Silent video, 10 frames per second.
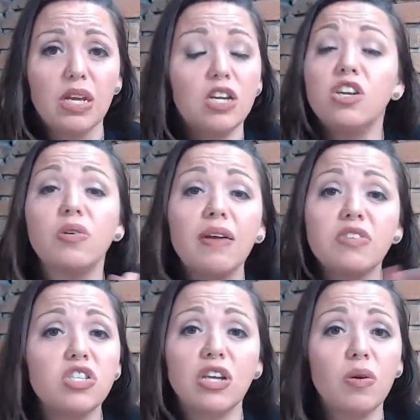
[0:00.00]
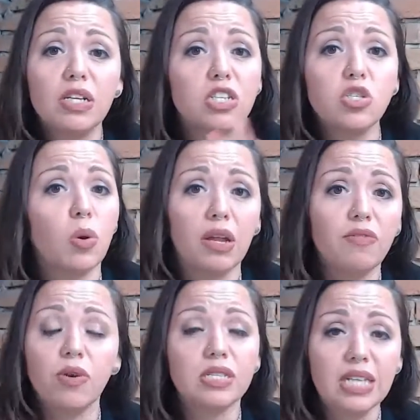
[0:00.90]
You don't have to show it just
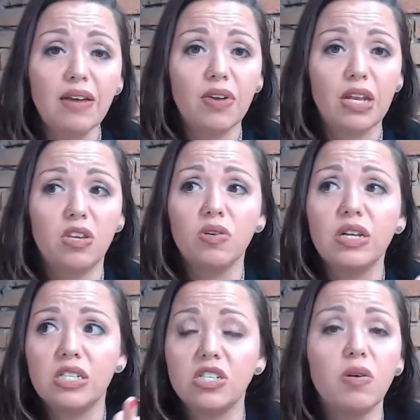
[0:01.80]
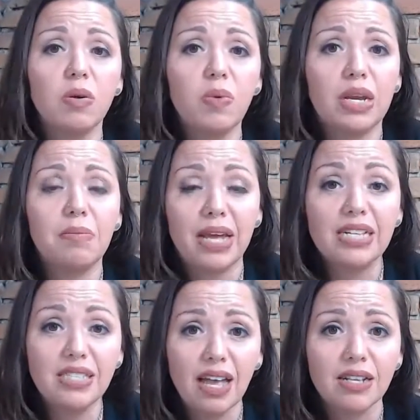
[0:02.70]
24/7. You can show it when it makes
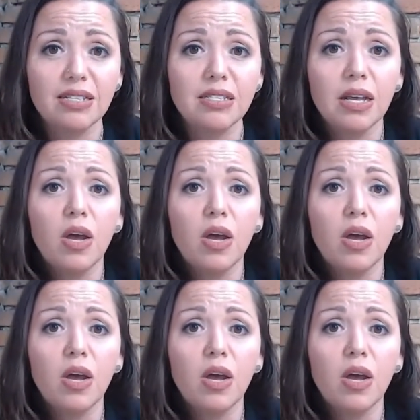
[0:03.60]
sense.